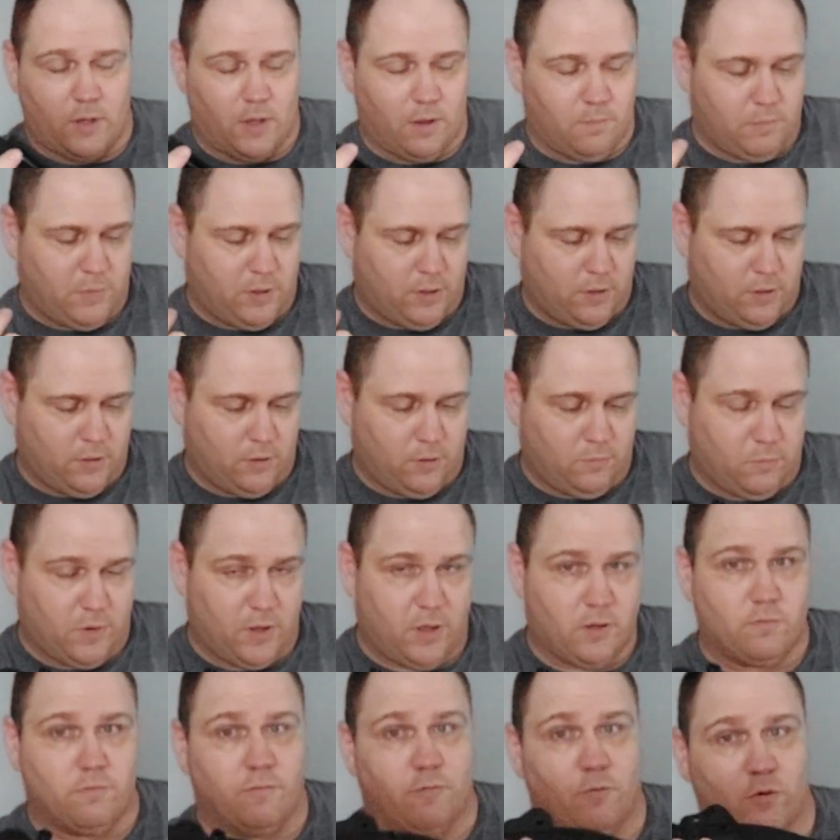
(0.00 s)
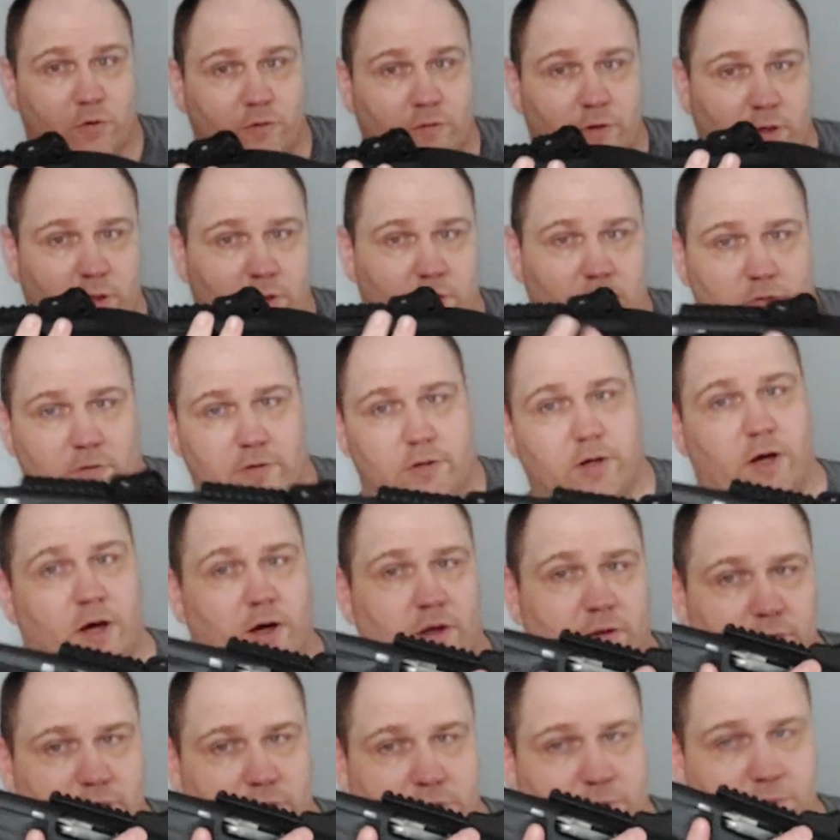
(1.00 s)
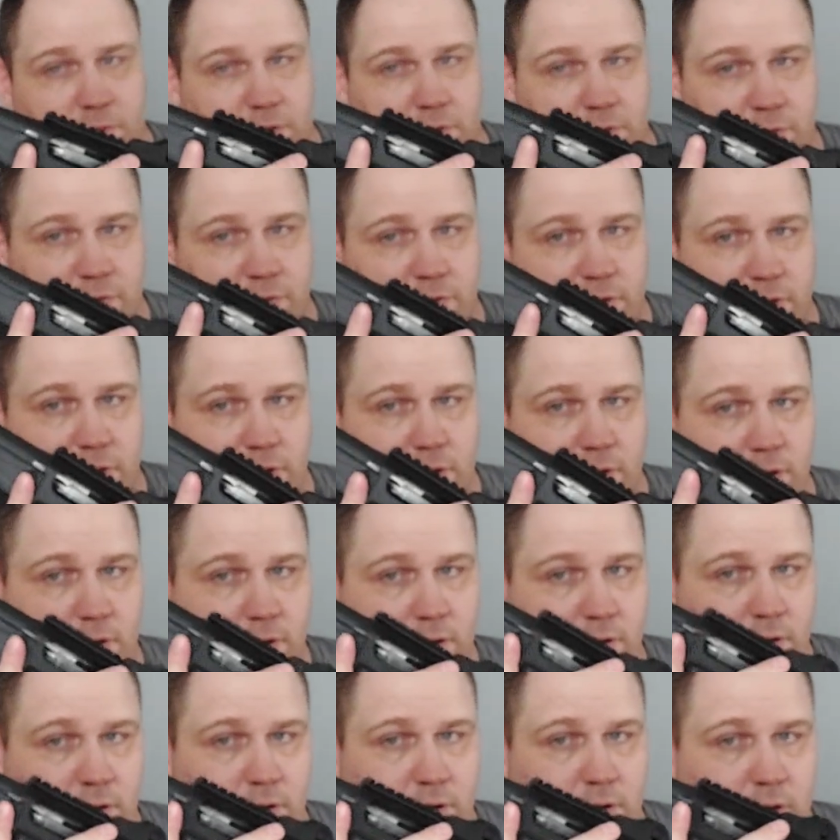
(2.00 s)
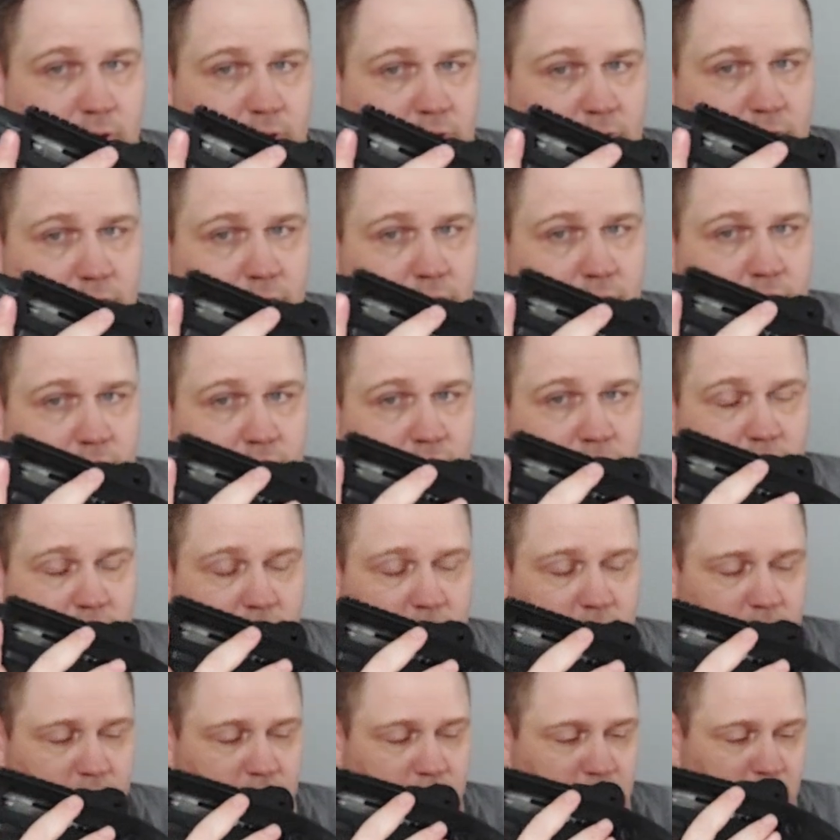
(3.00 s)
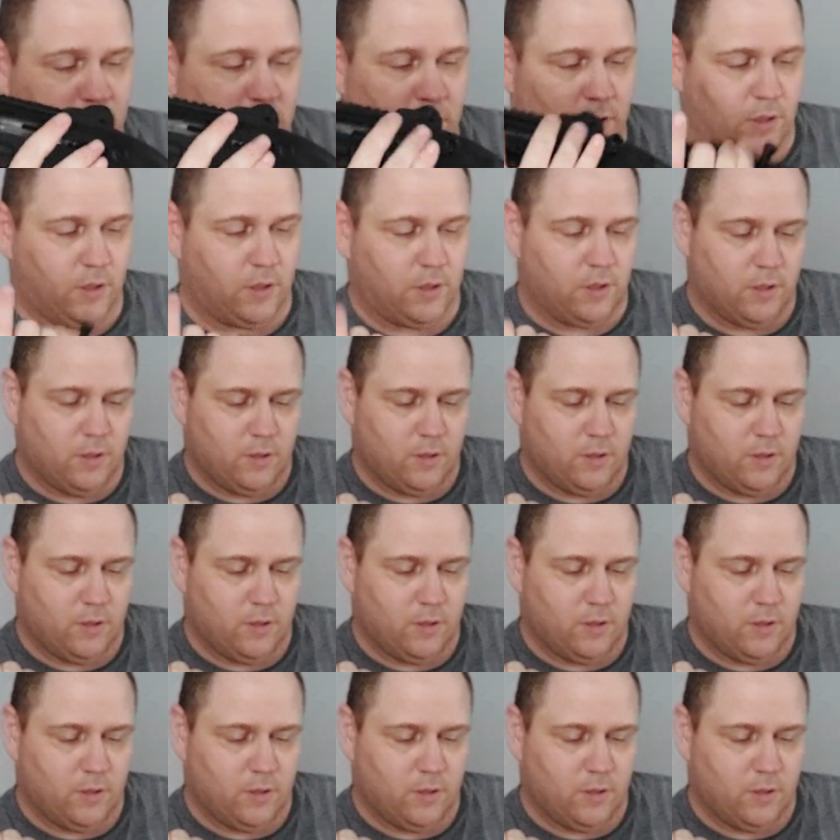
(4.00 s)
I mean, you paid $1,400 for this thing in today's money,